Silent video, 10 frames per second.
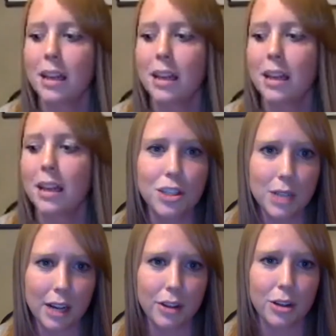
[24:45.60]
things you
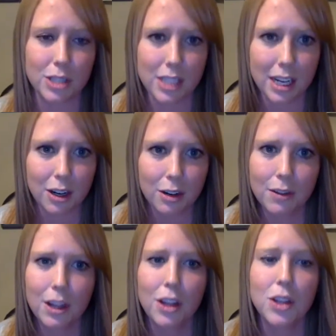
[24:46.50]
tell yourself,
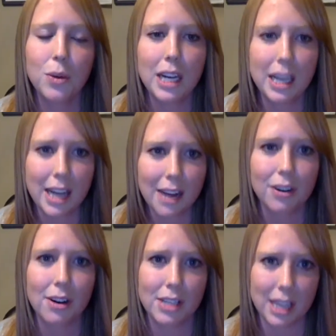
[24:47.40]
you would
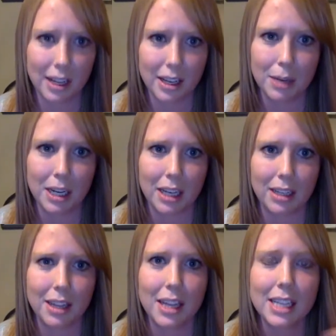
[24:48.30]
never tell anybody.
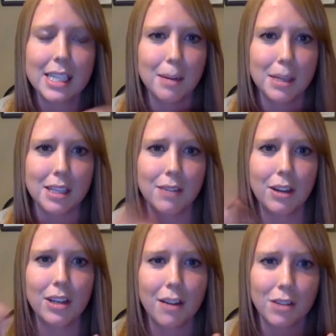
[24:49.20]
The things I tell myself, I'd
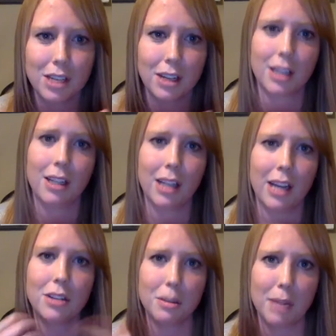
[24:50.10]
never tell to Colette
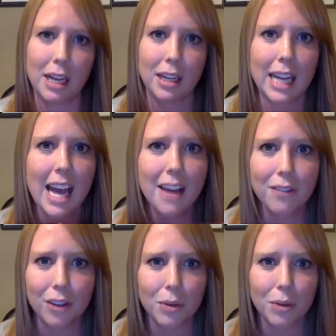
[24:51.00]
or to Megan, like
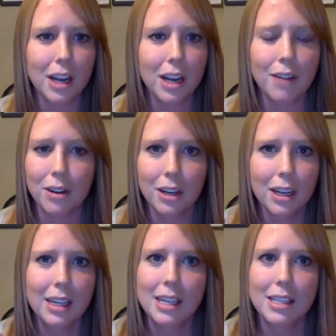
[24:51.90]
ever. You would never
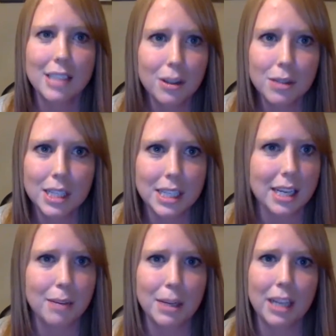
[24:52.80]
say those things to
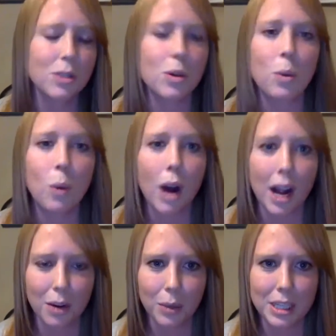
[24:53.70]
anybody else. So why
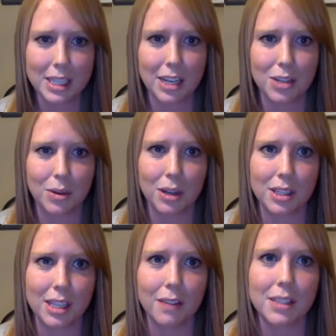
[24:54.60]
are we saying it to
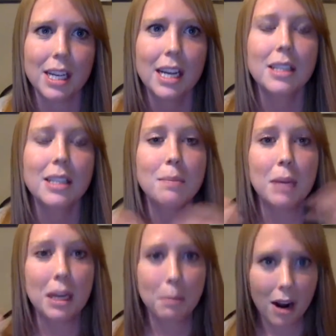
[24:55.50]
ourselves?
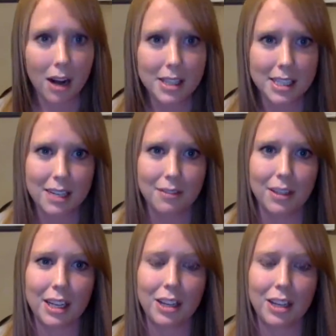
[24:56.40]
Speak
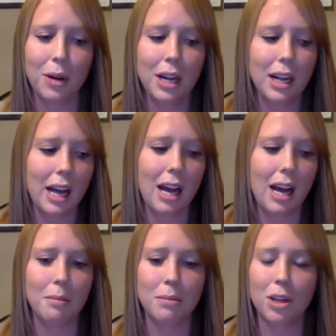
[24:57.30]
positively, you know,
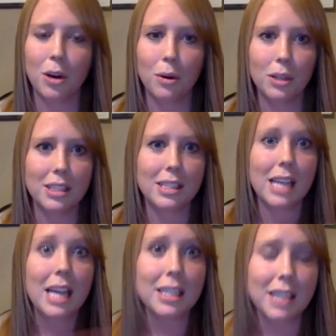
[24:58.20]

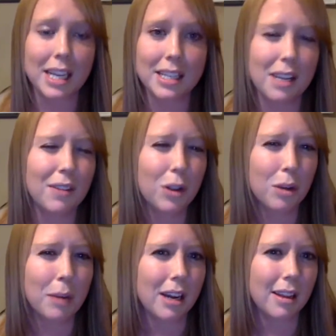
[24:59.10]
say these things that even though you
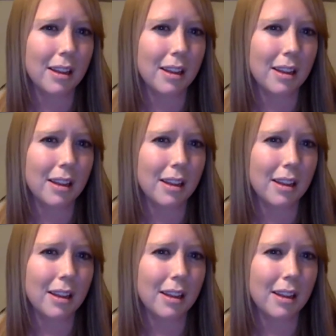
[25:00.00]
might not